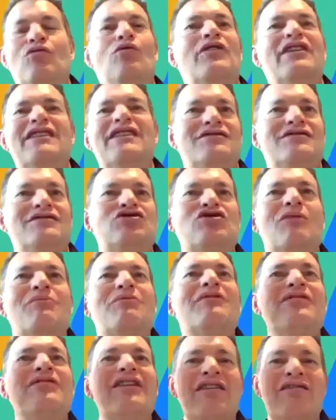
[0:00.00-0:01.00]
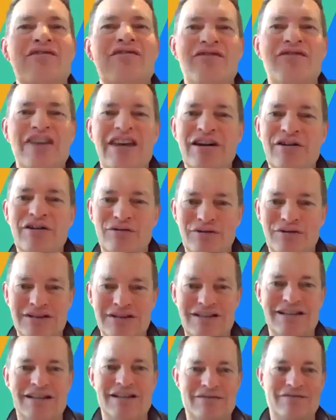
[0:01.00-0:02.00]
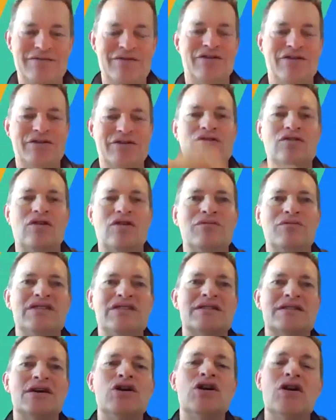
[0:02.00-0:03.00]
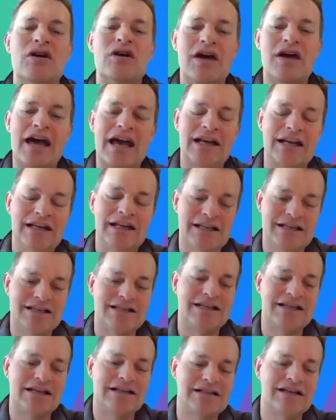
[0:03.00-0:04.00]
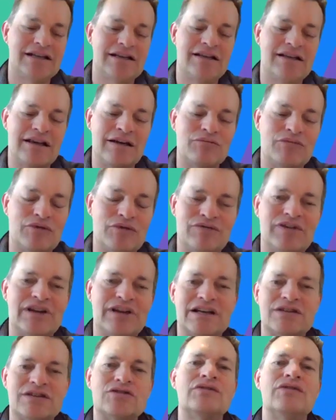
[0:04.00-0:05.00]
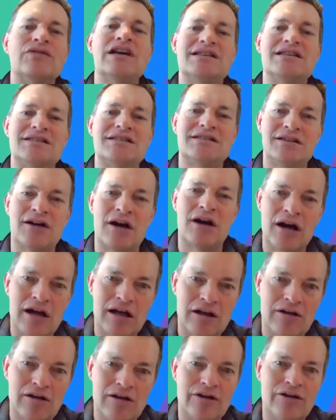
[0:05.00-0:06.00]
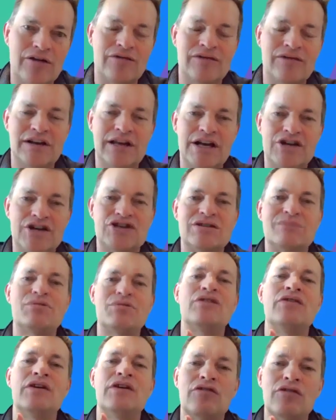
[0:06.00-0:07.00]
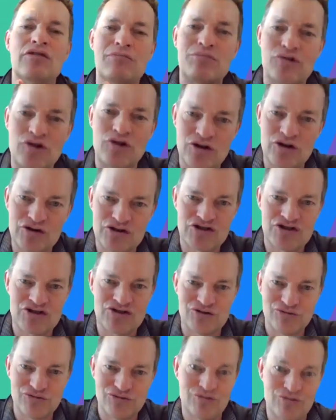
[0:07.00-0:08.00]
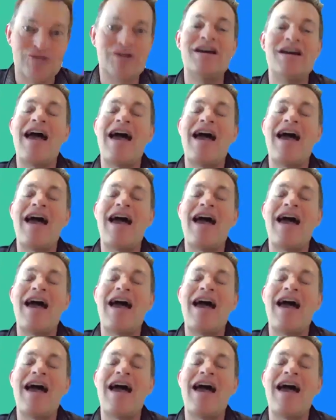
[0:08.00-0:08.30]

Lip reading: or the top of their field in inverted commas, and listening to them reflect on their style of leadership and their approach to